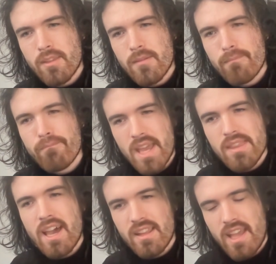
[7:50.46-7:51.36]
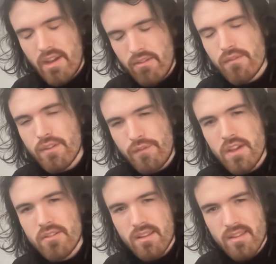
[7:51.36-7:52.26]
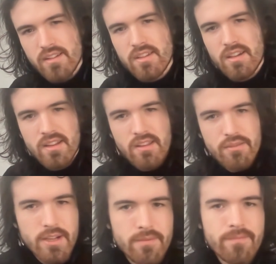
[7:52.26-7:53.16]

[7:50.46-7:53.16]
make that area of the field exciting again as well.